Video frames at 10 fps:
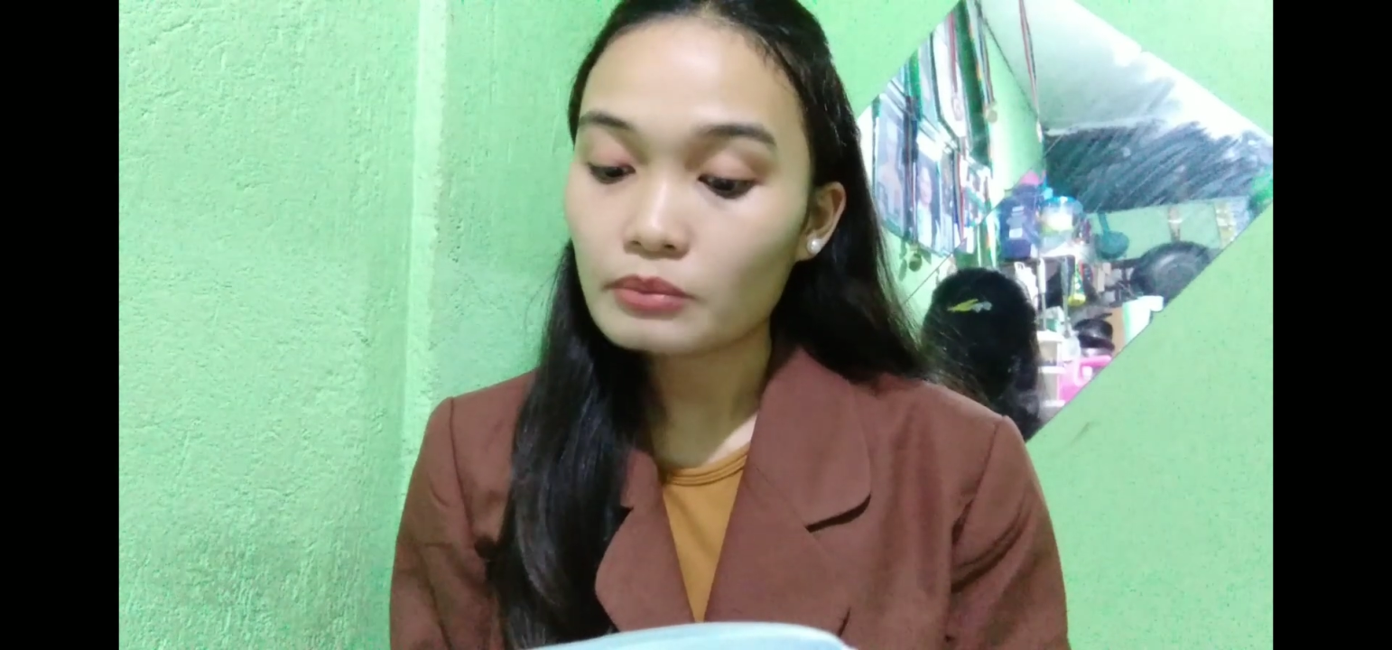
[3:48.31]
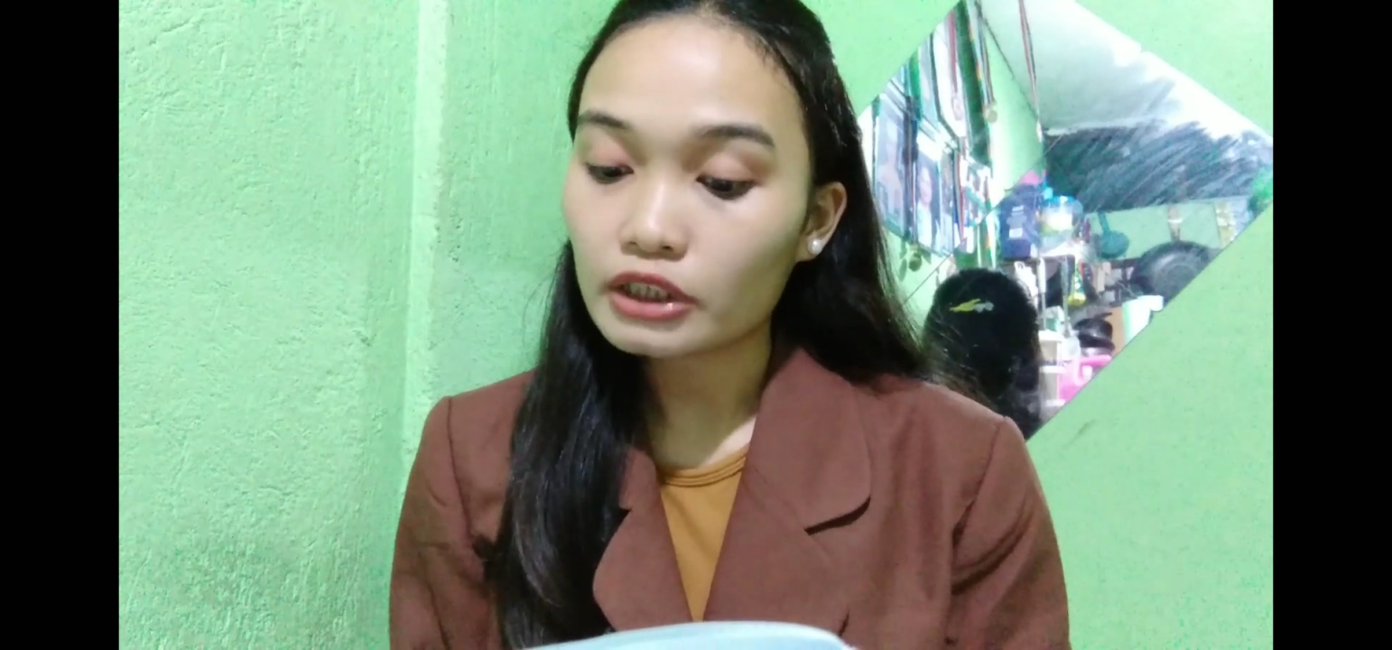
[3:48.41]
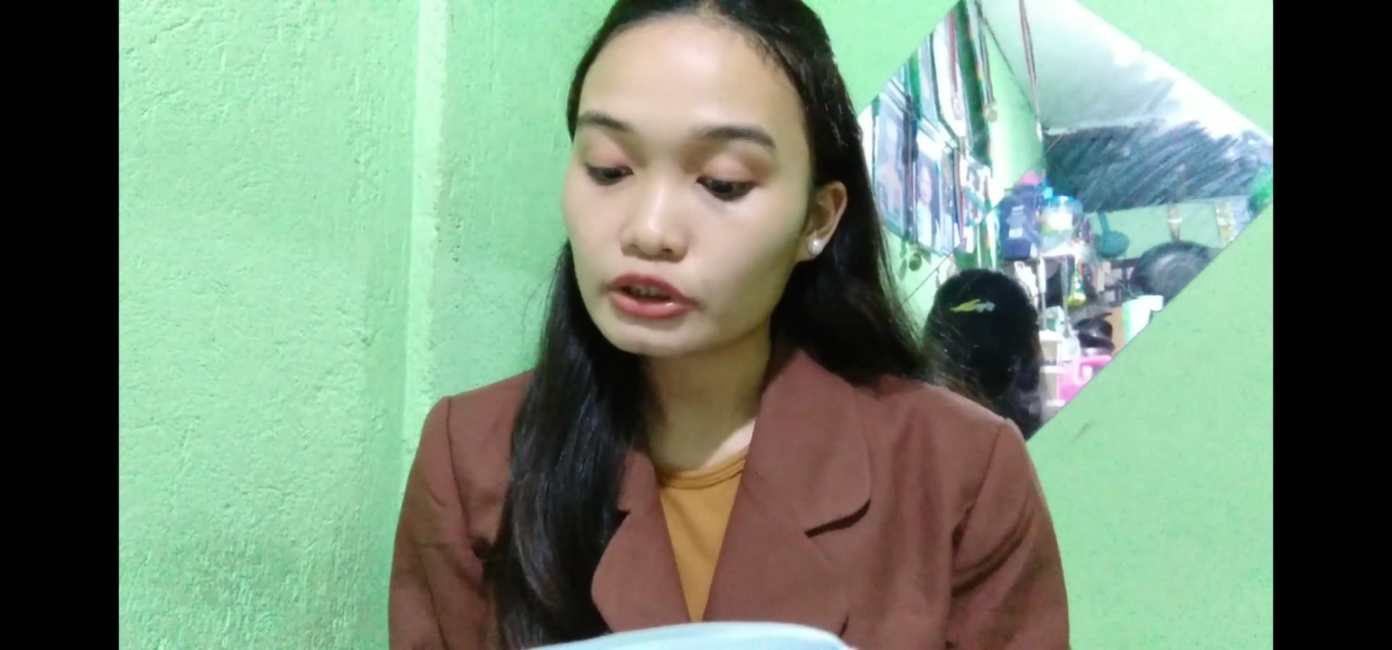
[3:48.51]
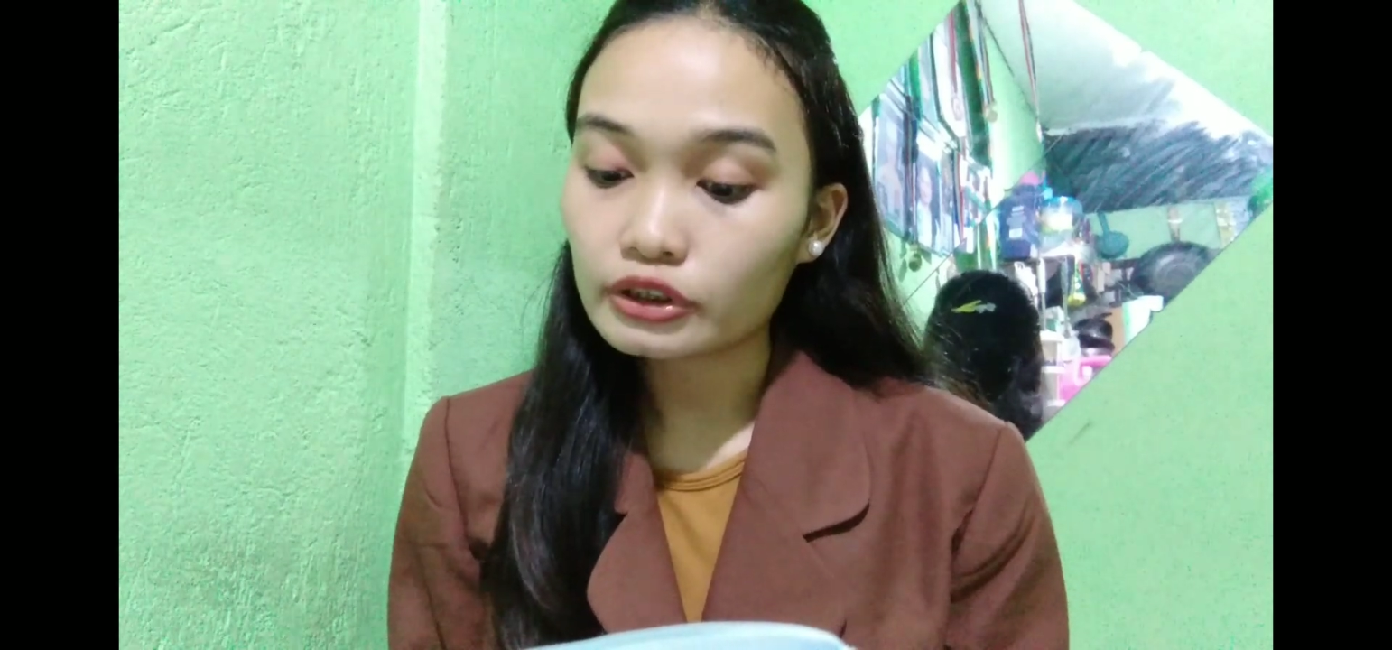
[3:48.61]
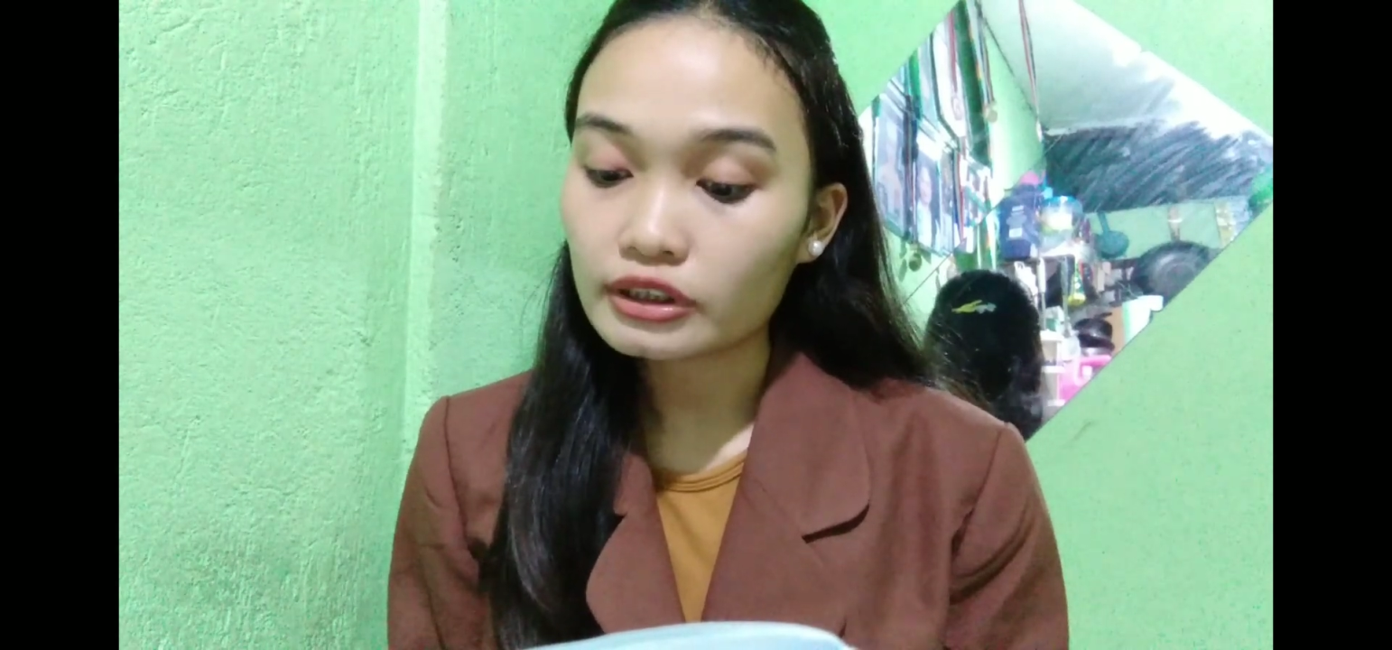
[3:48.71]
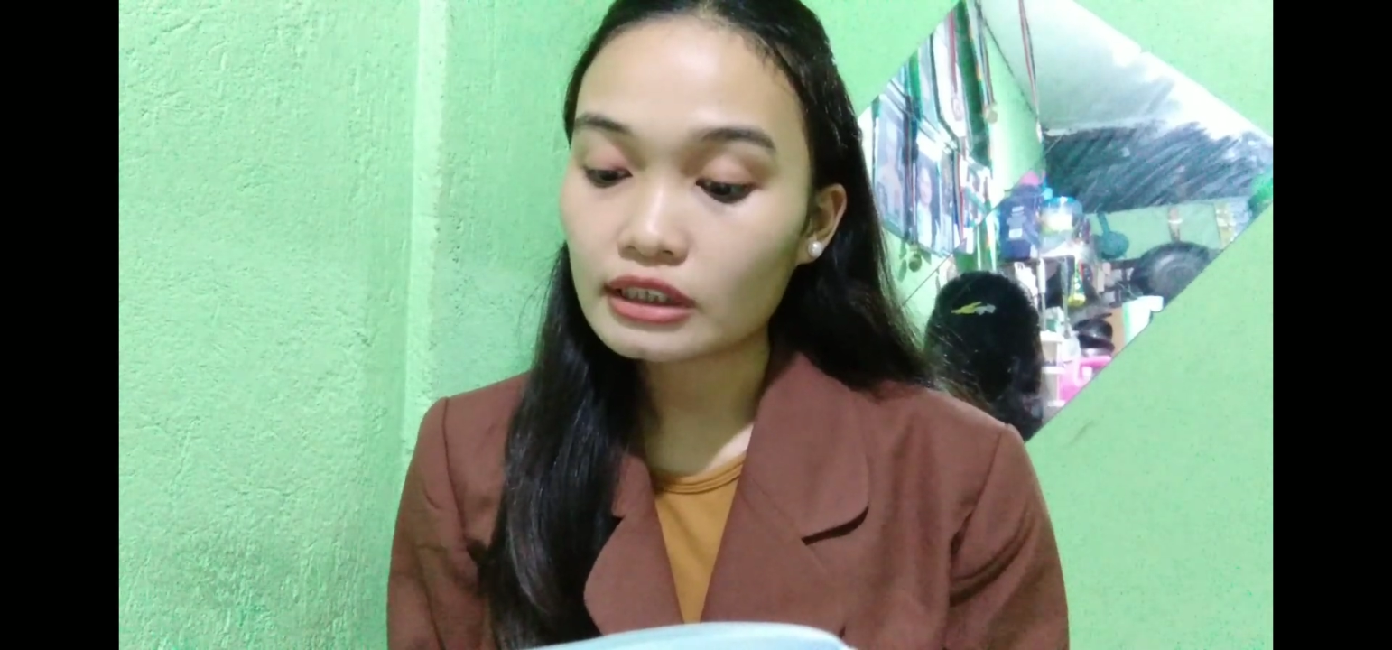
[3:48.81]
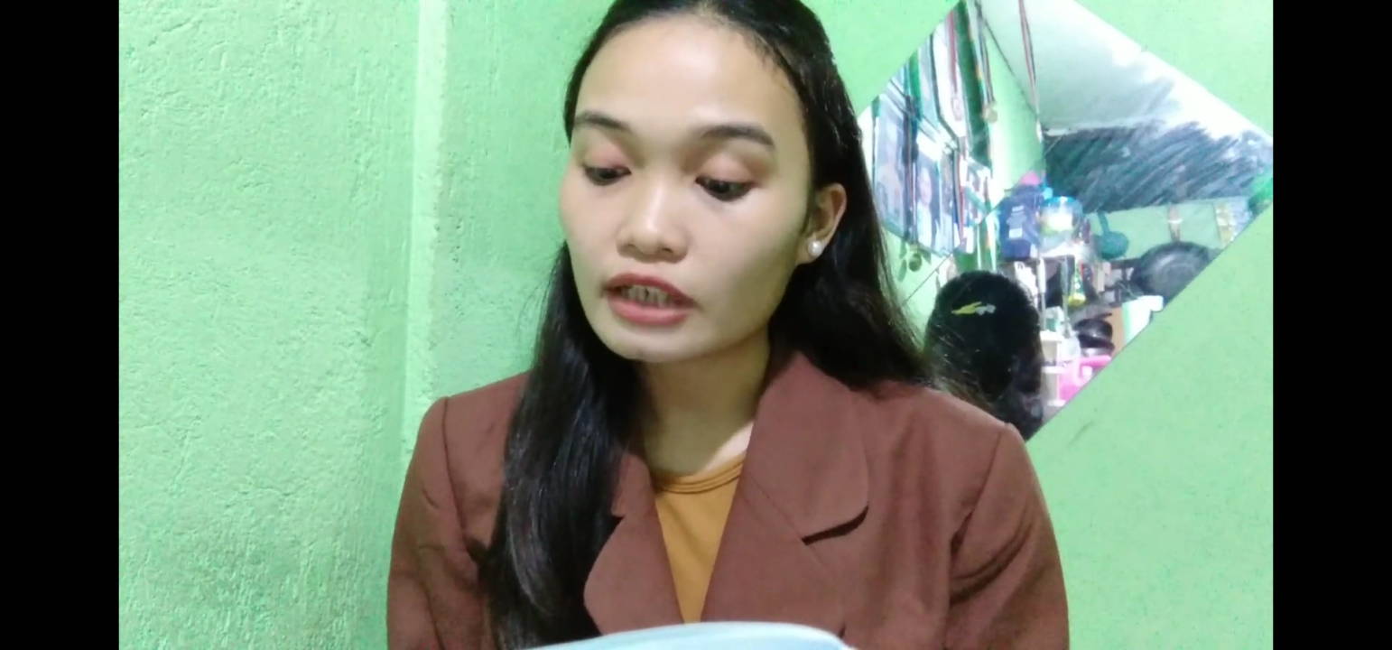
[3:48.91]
measures